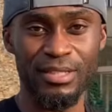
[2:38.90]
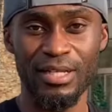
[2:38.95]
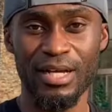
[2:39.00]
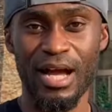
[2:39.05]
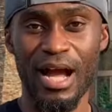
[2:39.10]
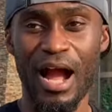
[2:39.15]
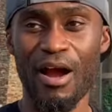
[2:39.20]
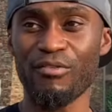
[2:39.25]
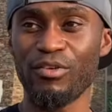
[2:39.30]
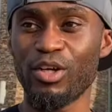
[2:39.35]

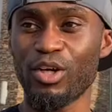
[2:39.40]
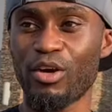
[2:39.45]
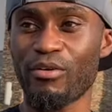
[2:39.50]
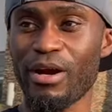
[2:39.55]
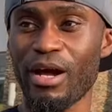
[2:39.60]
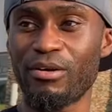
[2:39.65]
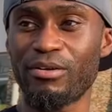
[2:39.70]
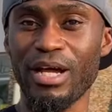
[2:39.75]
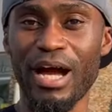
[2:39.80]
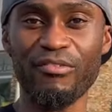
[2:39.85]
have a look
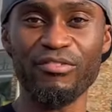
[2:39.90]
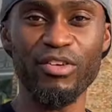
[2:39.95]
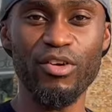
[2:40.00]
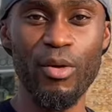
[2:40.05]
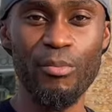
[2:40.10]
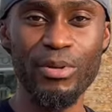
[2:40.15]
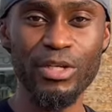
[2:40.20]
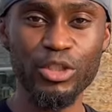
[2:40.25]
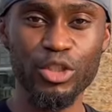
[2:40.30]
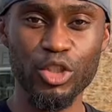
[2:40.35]
around. I've never
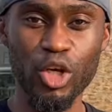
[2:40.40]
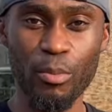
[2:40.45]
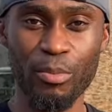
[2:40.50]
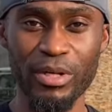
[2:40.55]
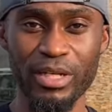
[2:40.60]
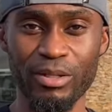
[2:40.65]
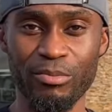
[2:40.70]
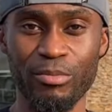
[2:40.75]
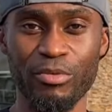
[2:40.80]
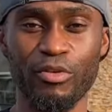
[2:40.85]
been
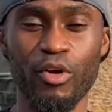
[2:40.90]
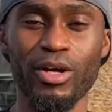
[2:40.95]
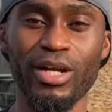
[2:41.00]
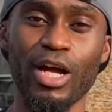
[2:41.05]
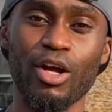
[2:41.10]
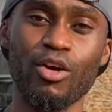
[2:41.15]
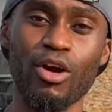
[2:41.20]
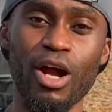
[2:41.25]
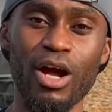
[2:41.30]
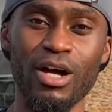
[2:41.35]
shopping before in
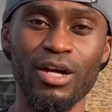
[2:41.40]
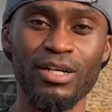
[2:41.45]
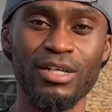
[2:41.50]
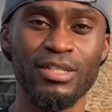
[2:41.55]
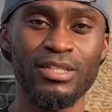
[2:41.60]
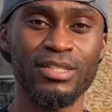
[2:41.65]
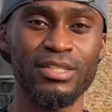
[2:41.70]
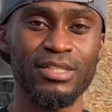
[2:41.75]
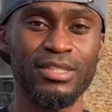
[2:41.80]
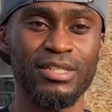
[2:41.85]
Accra.
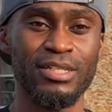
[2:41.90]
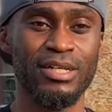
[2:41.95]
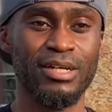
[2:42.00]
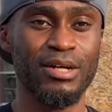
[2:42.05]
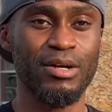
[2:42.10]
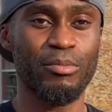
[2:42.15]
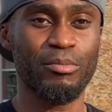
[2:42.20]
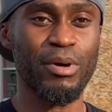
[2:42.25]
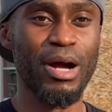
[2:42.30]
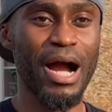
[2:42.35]

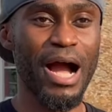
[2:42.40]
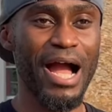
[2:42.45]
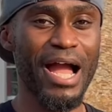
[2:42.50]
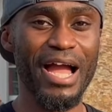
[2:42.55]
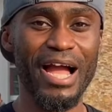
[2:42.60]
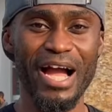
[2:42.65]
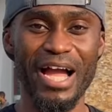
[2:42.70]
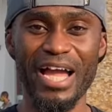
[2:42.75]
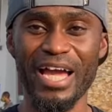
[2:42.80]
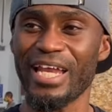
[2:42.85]
I
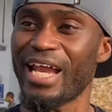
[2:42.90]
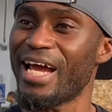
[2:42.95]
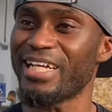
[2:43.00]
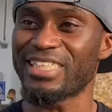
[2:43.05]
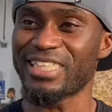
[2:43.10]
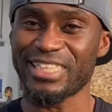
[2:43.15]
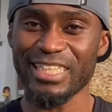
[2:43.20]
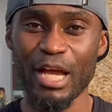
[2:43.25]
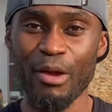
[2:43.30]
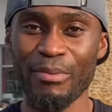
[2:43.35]
hear that it's the
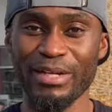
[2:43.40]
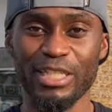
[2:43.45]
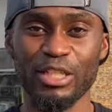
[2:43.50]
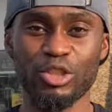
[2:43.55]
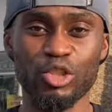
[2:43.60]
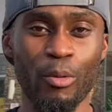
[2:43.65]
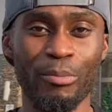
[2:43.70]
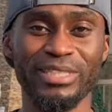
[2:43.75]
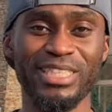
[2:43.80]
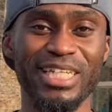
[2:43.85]
same as the
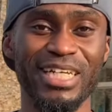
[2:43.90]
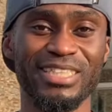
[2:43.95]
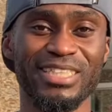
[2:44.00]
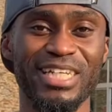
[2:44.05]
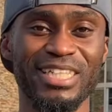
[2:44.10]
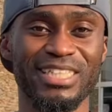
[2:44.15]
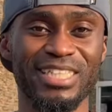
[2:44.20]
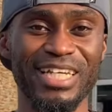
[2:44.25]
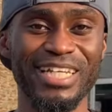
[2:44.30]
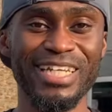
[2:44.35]
shopping
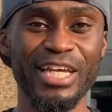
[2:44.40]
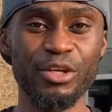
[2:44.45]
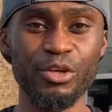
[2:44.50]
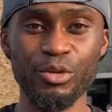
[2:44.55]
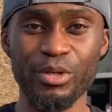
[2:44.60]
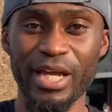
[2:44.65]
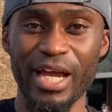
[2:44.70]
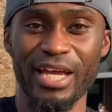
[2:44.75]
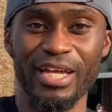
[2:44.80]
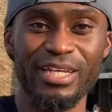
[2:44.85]
centres in the U
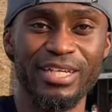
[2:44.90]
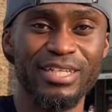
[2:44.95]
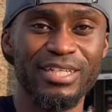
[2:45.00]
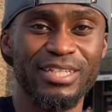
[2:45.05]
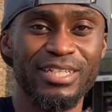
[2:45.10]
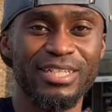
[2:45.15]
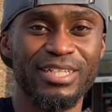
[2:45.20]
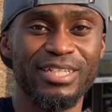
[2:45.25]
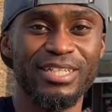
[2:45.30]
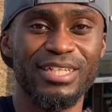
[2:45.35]
K.
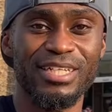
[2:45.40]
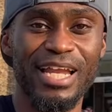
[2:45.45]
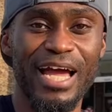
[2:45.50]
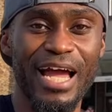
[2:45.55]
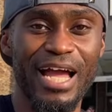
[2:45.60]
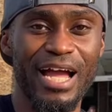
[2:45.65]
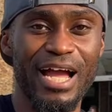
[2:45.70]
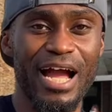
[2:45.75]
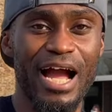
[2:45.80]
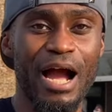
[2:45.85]

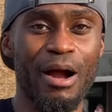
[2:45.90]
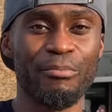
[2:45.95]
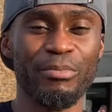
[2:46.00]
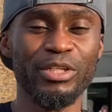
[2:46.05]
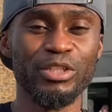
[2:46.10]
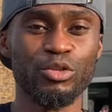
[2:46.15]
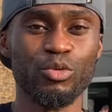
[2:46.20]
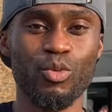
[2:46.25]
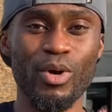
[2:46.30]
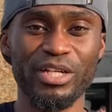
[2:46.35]
Like, I've been
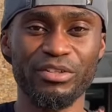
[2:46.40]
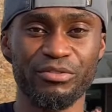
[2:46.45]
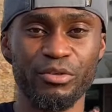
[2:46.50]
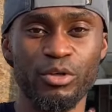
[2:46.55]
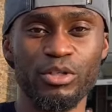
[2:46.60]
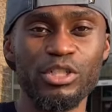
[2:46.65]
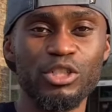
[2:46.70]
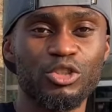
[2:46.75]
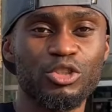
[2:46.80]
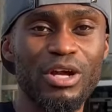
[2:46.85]
to
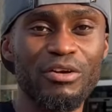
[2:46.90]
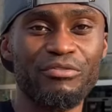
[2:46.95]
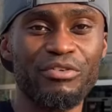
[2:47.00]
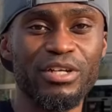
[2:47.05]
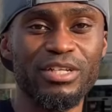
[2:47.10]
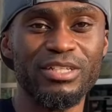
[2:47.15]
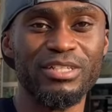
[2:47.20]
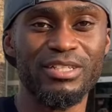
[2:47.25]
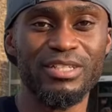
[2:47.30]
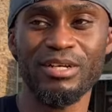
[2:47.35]
Westfield in
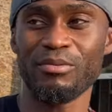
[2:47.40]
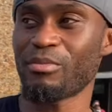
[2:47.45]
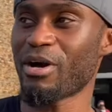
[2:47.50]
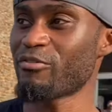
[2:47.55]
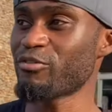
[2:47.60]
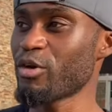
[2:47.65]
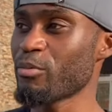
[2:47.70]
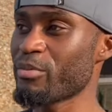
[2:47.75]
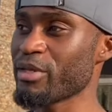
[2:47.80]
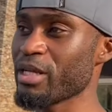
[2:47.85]
Stratford, but I've
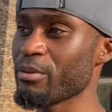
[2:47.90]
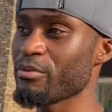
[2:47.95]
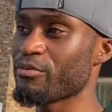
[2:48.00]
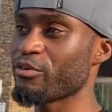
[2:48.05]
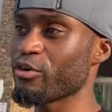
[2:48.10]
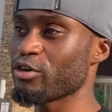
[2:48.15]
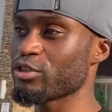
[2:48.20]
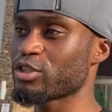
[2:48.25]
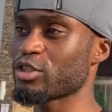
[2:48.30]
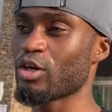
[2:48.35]
not been here
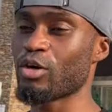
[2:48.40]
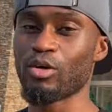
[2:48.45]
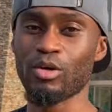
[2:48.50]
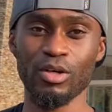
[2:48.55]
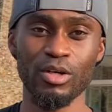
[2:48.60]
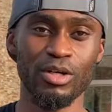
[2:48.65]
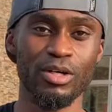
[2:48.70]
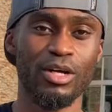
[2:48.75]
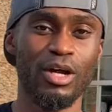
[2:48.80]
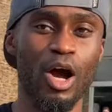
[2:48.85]
before, so
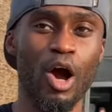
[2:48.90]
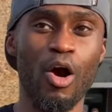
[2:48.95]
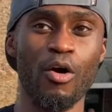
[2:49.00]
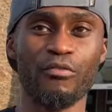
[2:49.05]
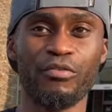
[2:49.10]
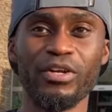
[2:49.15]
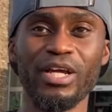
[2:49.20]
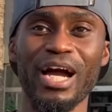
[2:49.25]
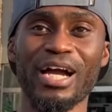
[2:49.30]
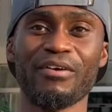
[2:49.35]

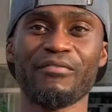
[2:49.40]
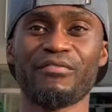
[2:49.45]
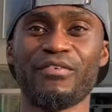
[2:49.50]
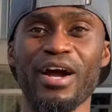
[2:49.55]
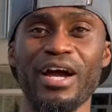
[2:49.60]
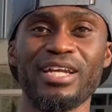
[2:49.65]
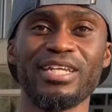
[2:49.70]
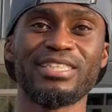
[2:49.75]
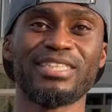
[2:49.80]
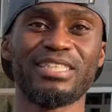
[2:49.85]
hopefully I can
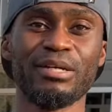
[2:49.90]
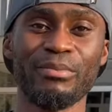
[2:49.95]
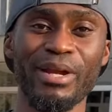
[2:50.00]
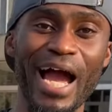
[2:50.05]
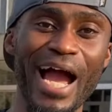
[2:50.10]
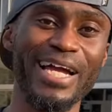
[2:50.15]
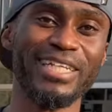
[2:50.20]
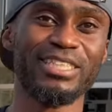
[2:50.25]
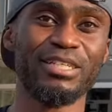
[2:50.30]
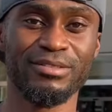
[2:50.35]
find similar
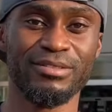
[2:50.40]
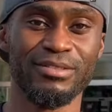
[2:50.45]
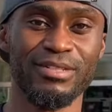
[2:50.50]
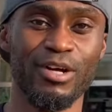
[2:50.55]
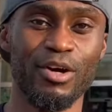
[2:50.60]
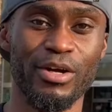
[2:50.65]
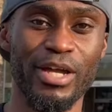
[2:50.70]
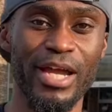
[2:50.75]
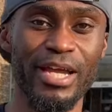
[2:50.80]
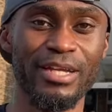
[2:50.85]
items.
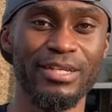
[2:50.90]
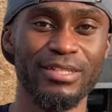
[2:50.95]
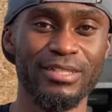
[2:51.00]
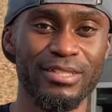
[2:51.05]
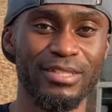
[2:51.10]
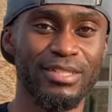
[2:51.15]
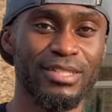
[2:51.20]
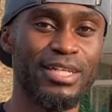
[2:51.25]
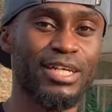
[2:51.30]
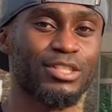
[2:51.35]
Okay,
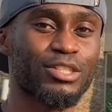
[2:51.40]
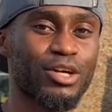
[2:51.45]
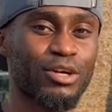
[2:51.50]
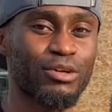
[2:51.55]
let's go.